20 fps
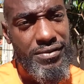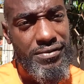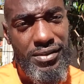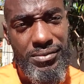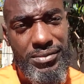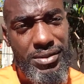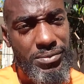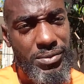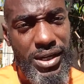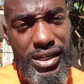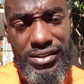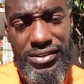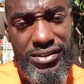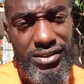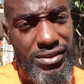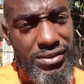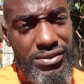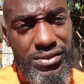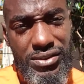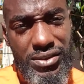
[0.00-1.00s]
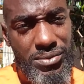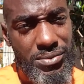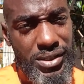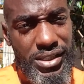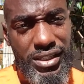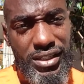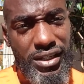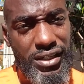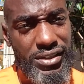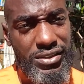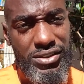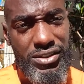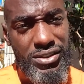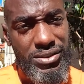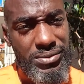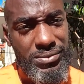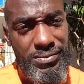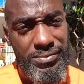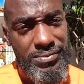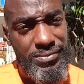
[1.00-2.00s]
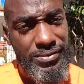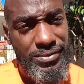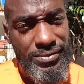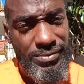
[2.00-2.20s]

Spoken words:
You're from the West. Do what you got to do.